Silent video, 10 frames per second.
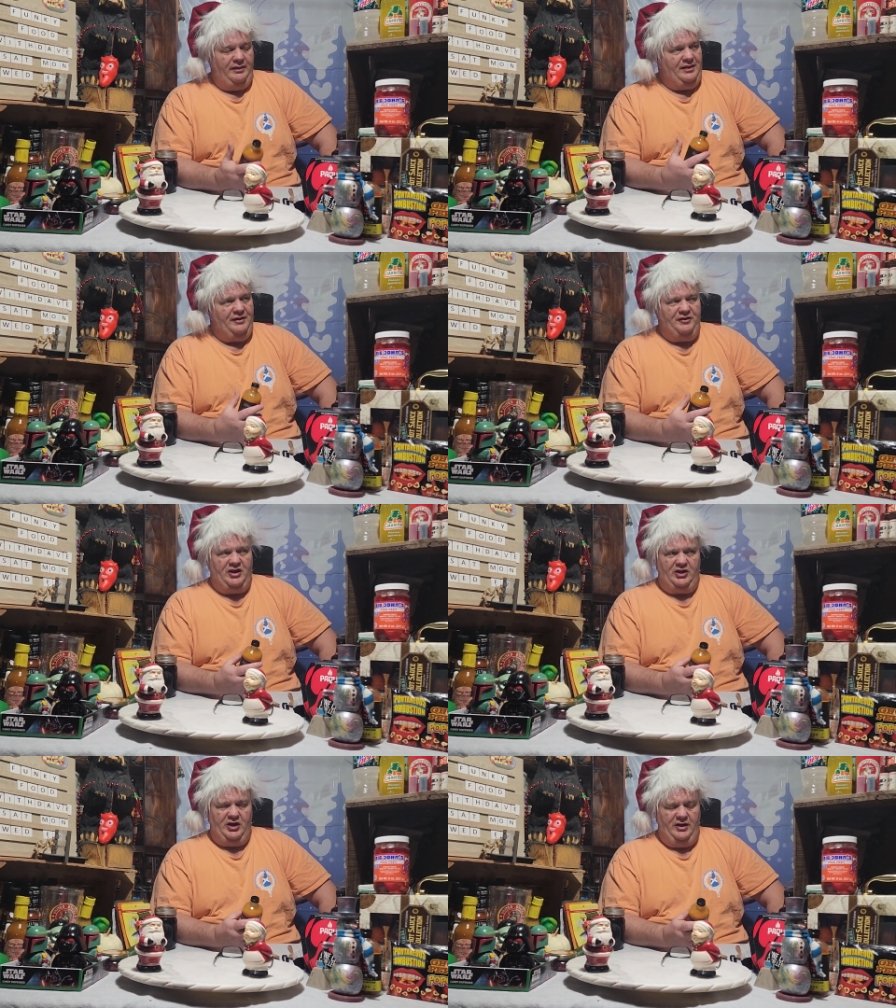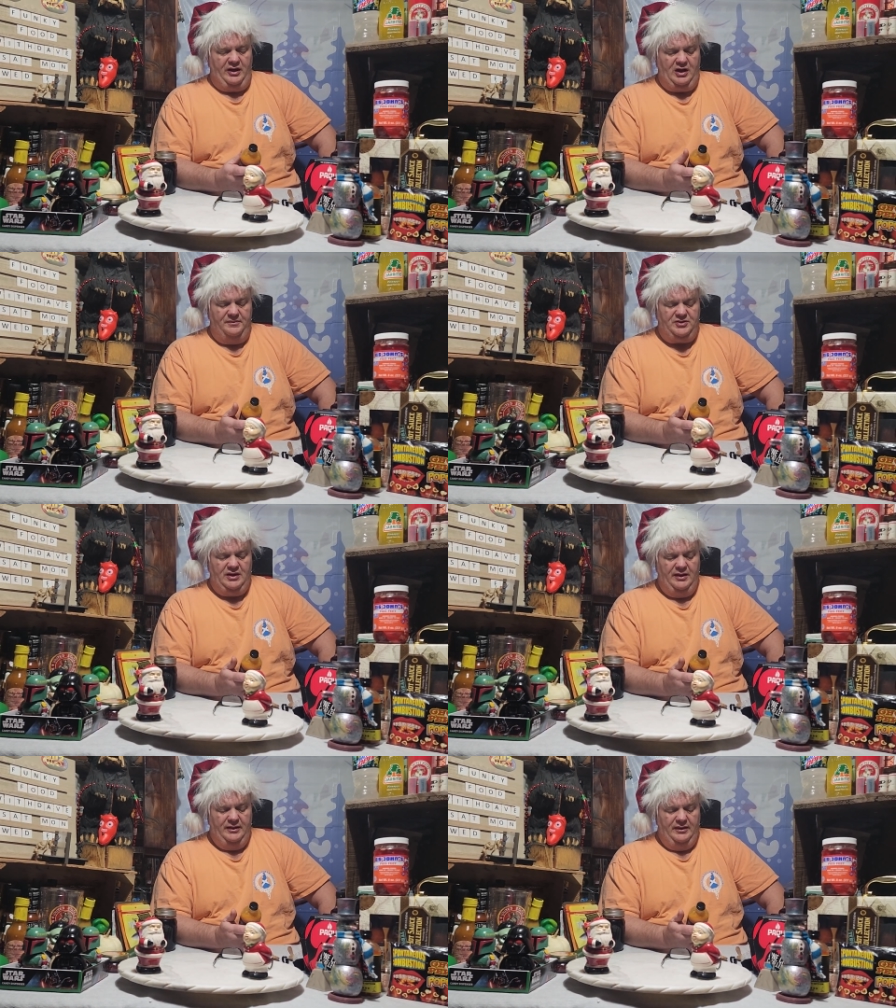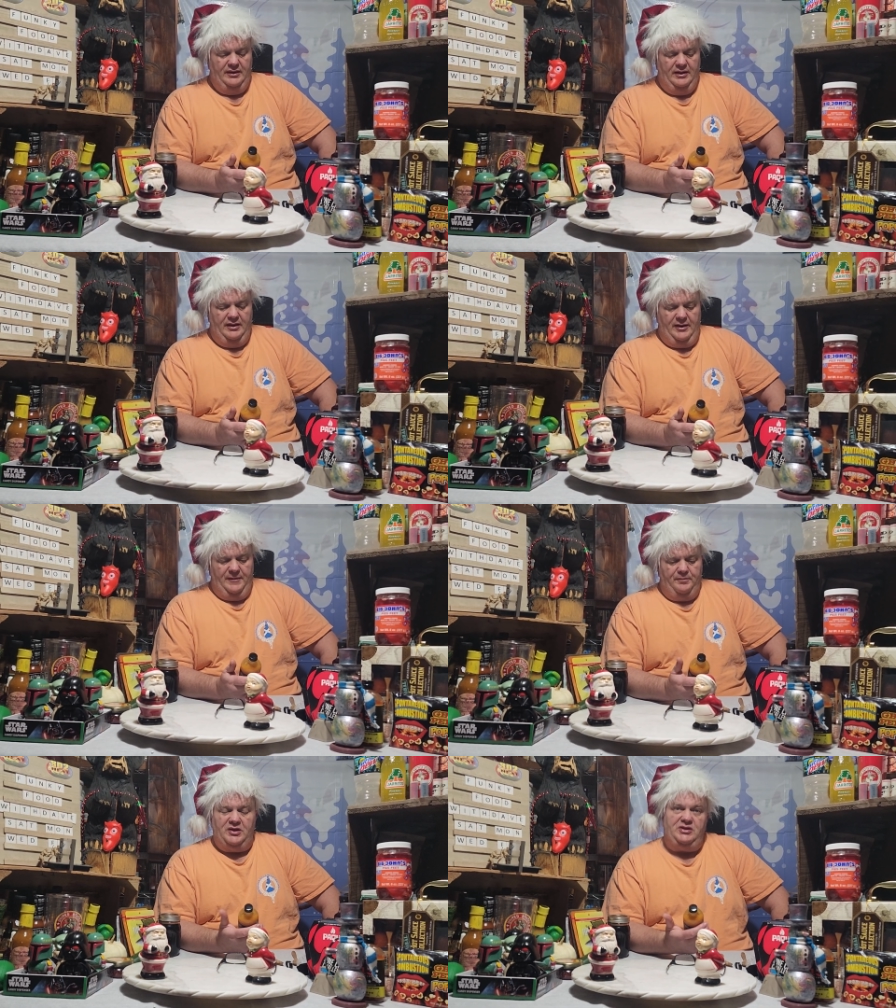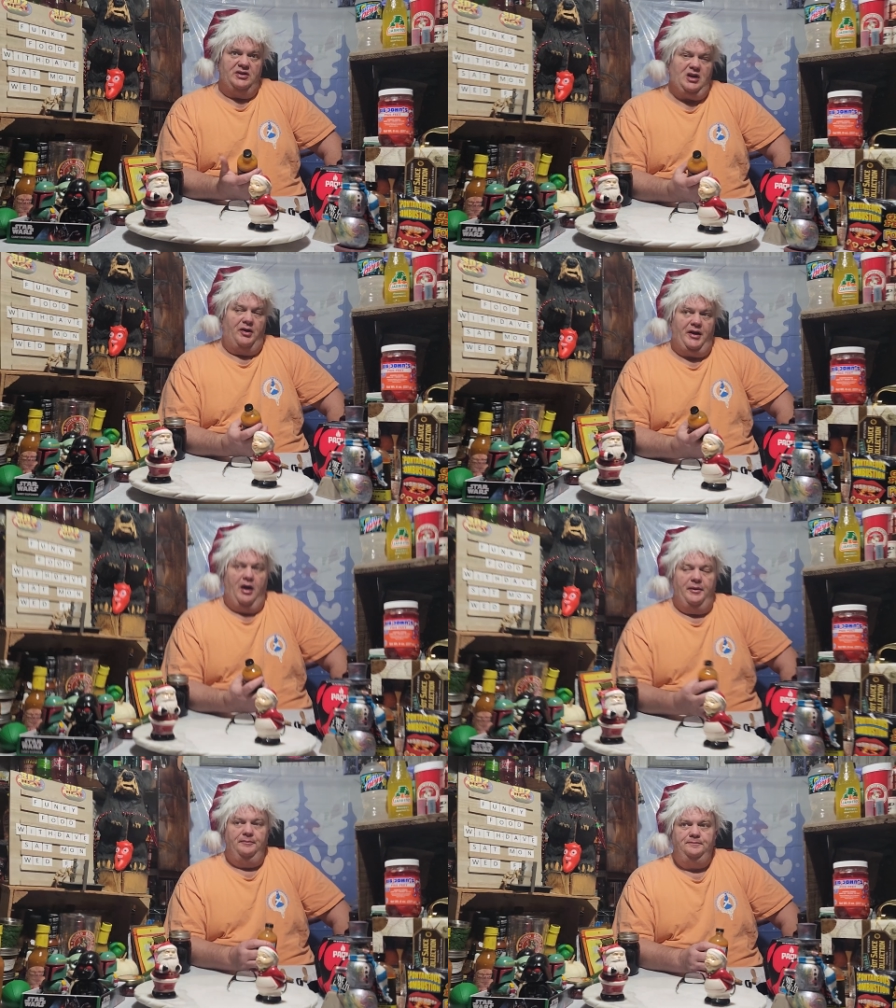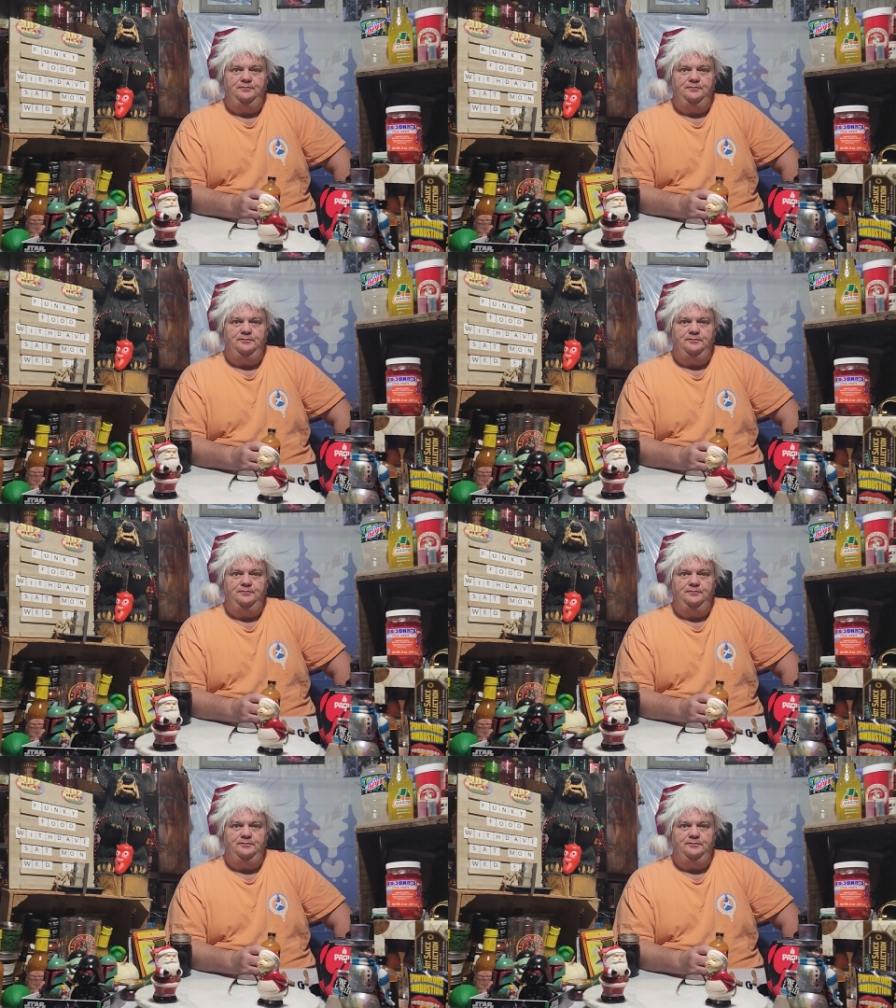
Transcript: Then the vinegar hiccups. Let's see, it's already gone.